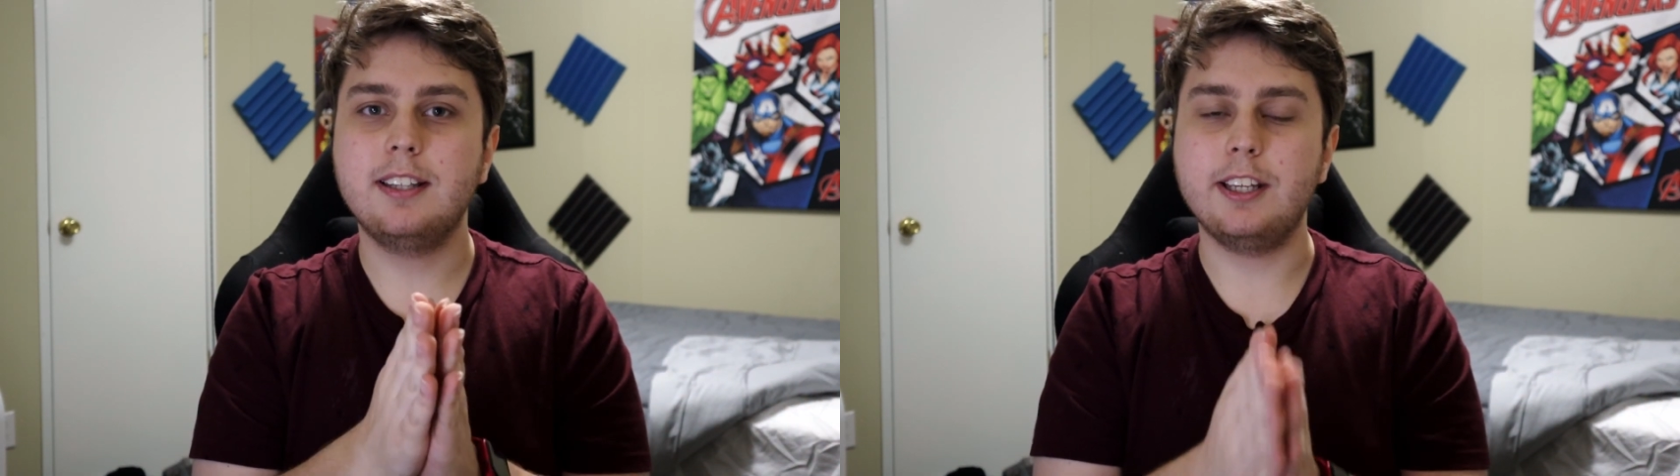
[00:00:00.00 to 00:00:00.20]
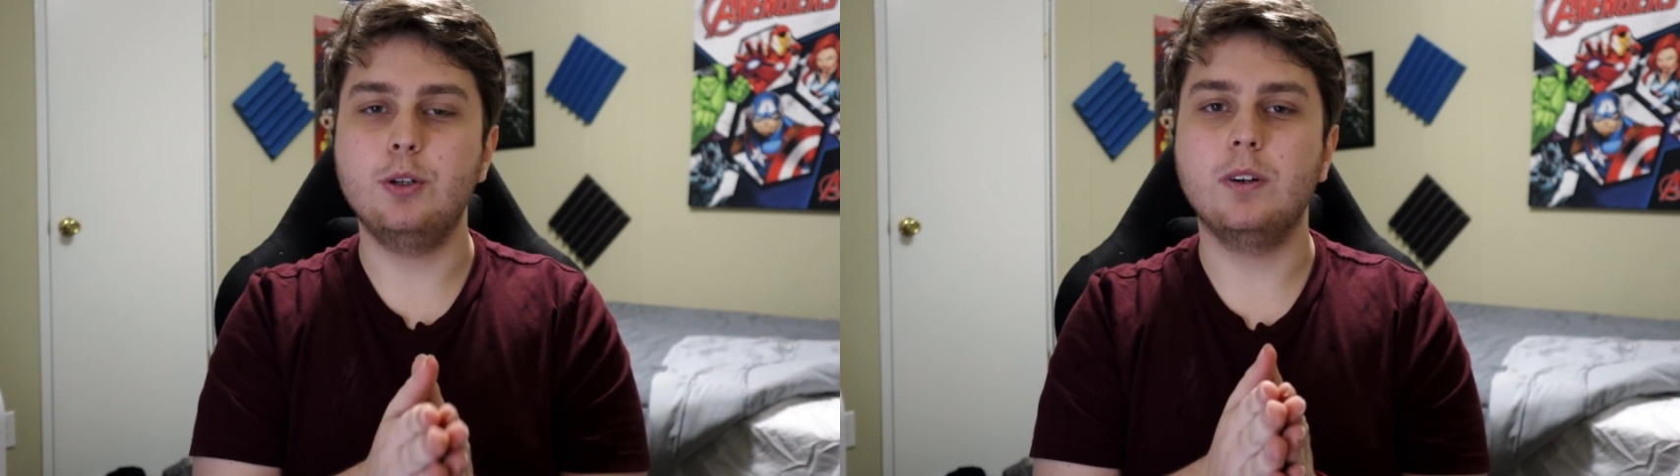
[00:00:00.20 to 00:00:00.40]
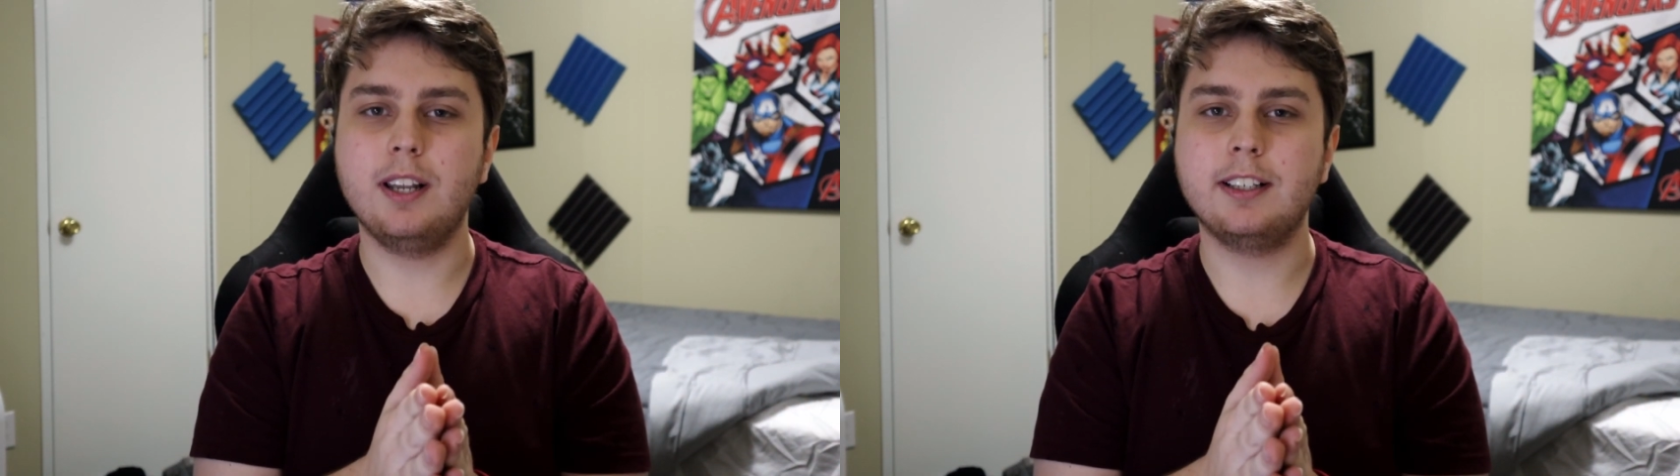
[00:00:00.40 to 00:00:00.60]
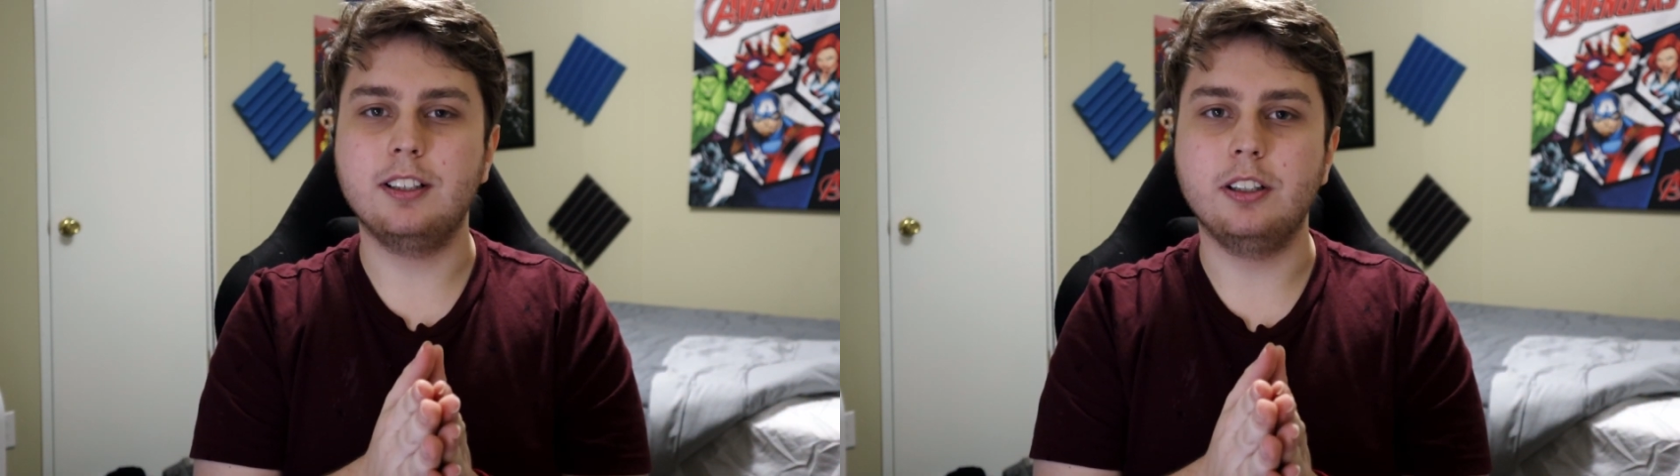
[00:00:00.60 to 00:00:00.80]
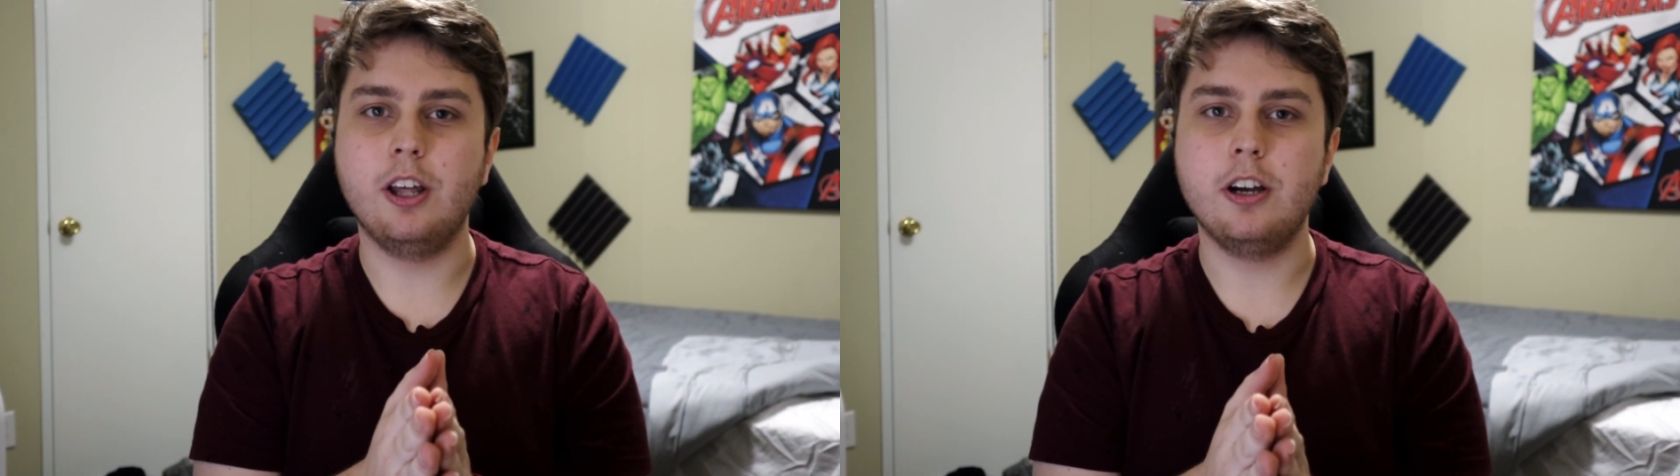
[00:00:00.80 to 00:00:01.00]
that you would like
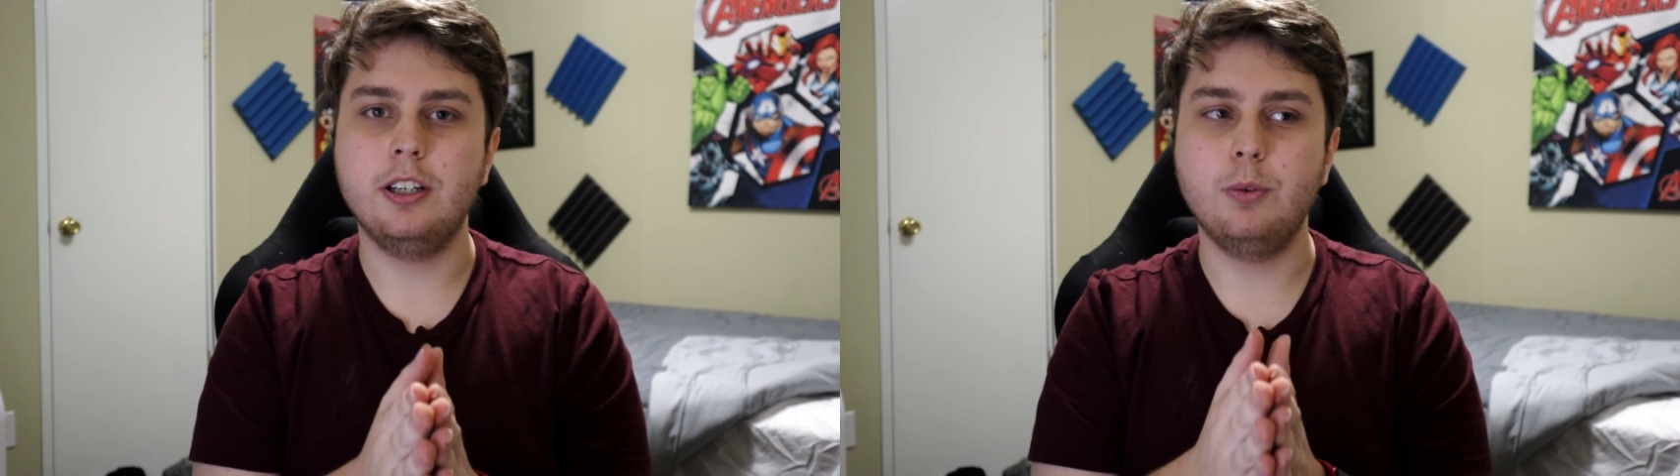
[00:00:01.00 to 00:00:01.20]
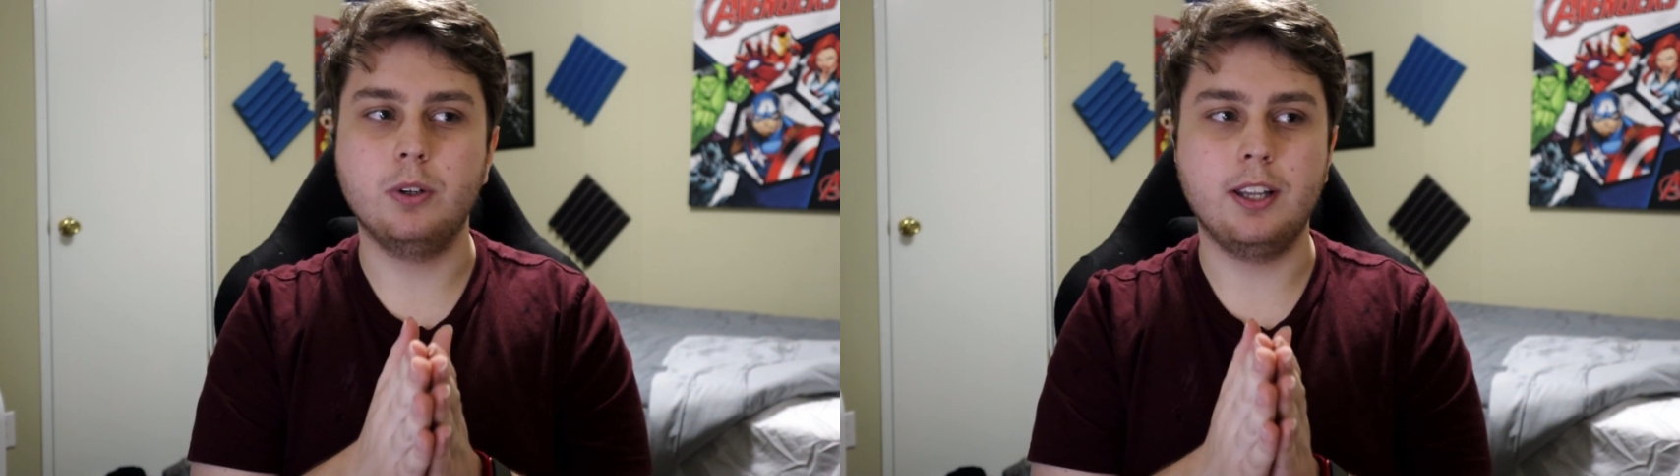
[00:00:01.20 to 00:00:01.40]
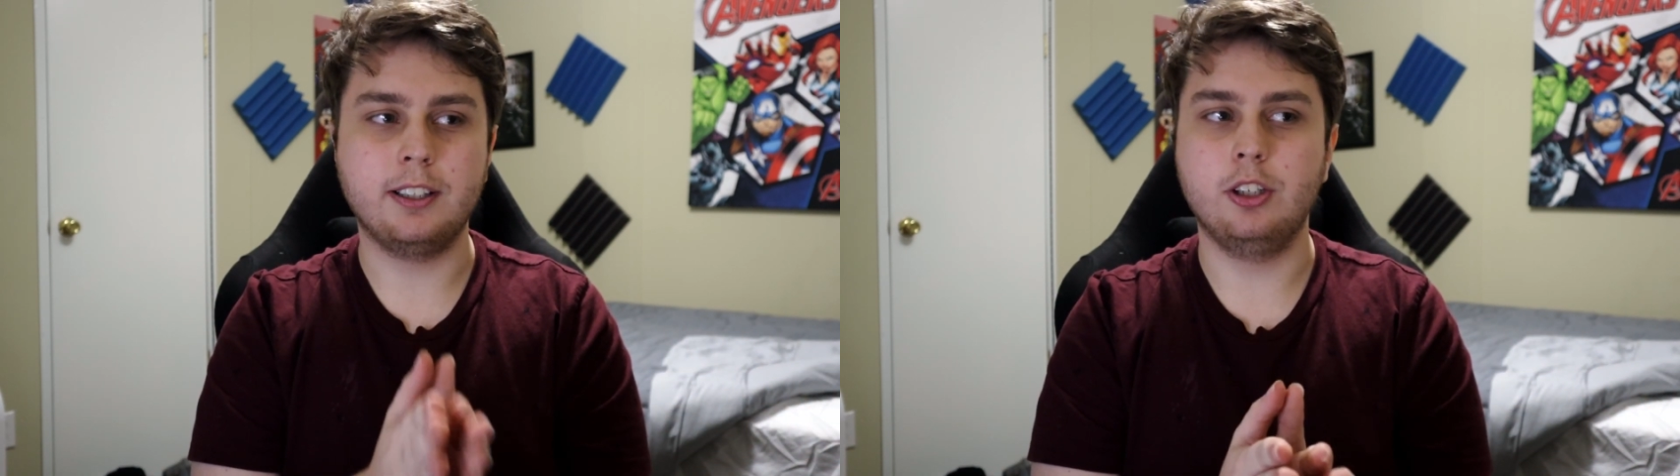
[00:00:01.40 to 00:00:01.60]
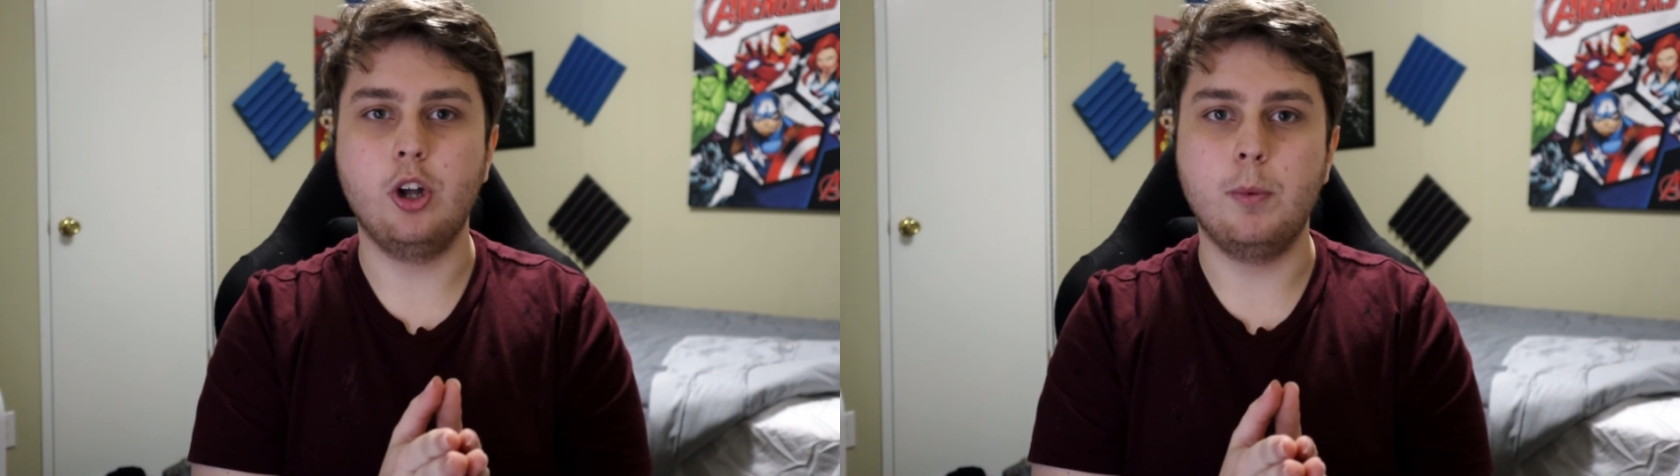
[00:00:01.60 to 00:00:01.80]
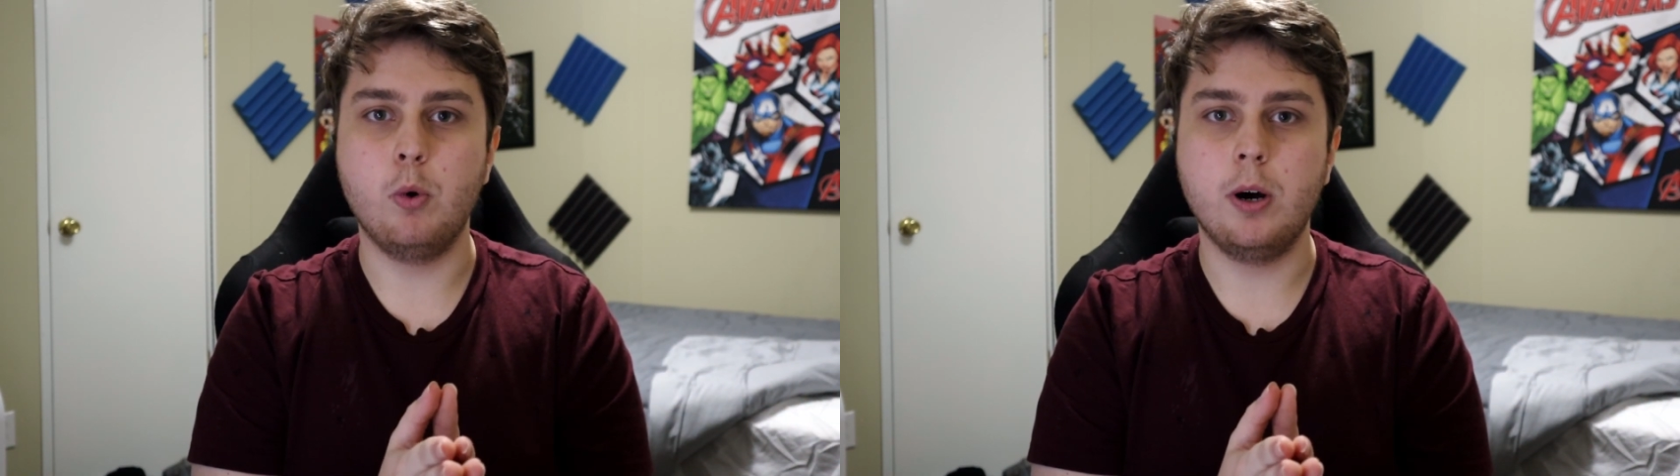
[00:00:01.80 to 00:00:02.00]
to learn and would like to
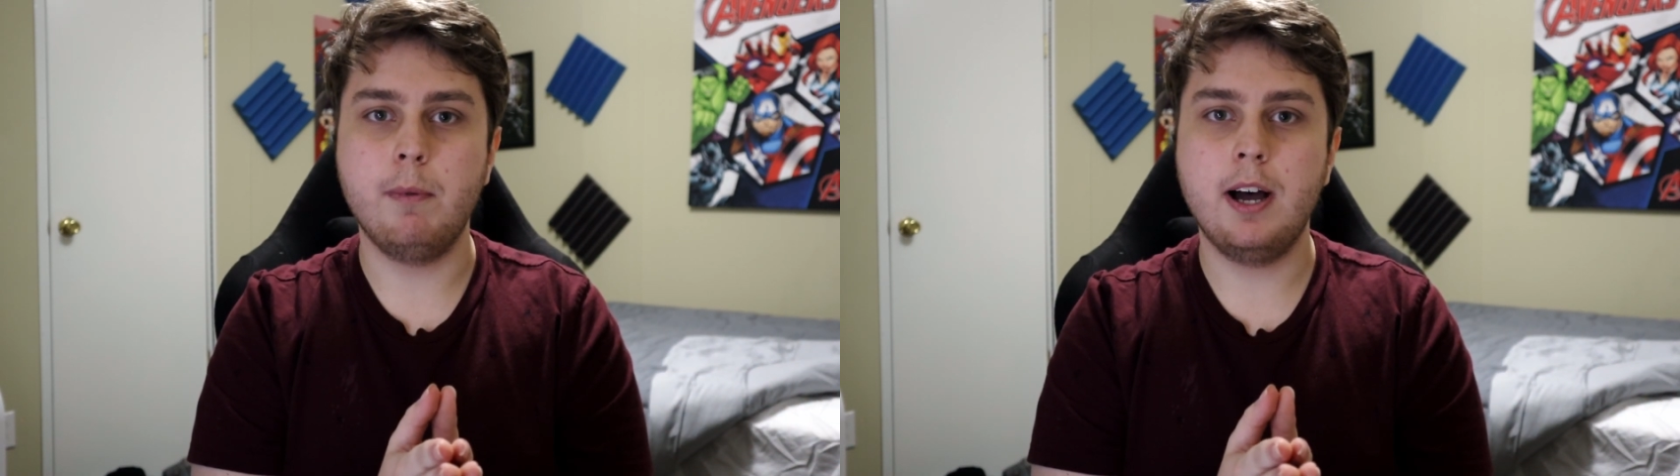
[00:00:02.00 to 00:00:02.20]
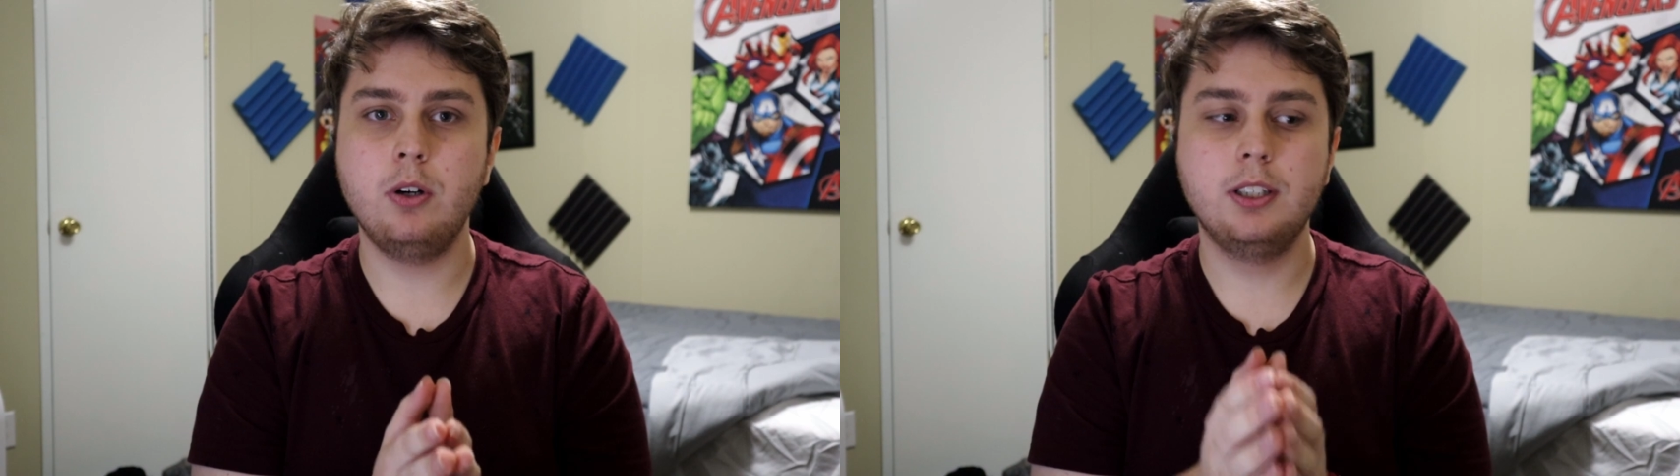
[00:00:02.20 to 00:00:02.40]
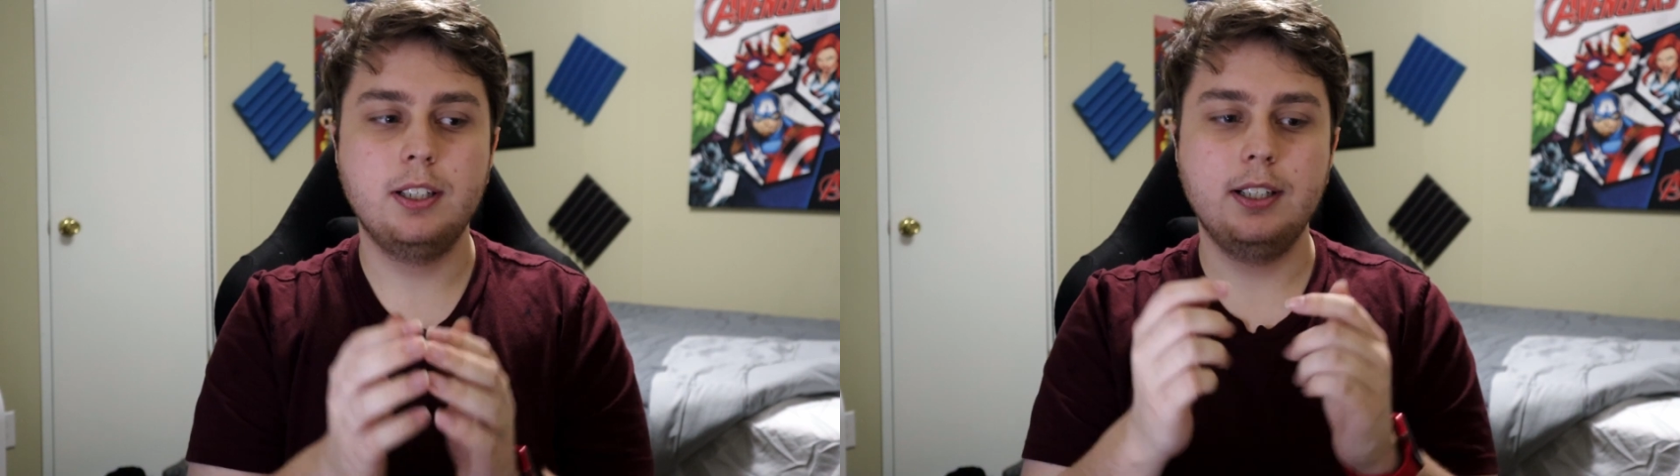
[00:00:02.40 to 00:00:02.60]
know more about,